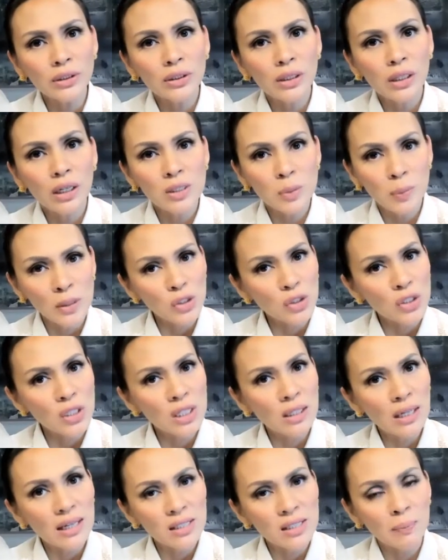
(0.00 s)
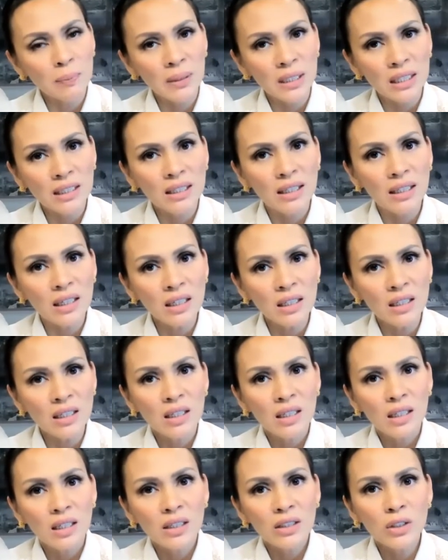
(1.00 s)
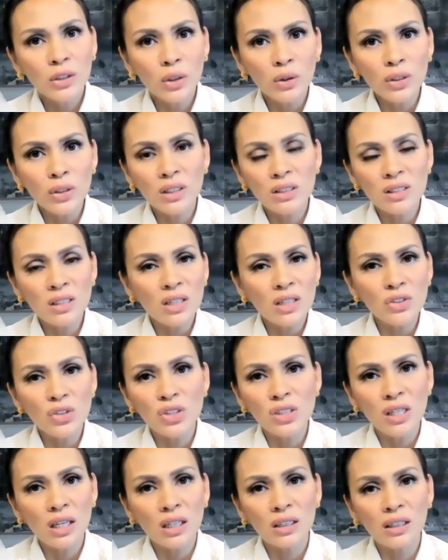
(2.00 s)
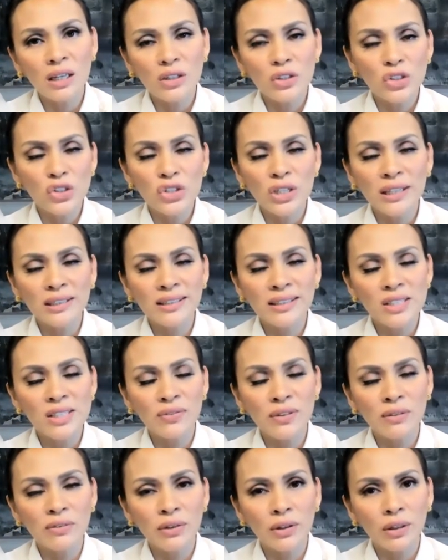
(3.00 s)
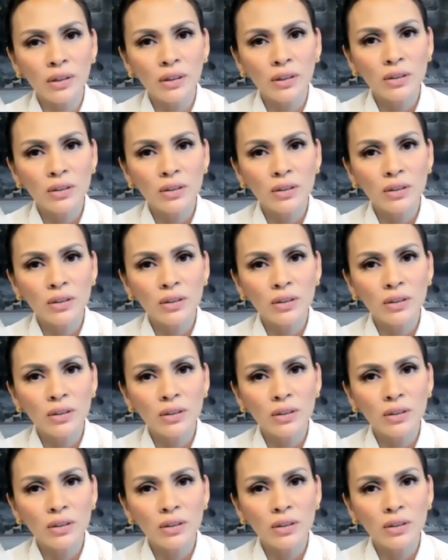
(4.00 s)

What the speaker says: Especially as a pedia. You know, it's not just saying, yeah, your child has fever,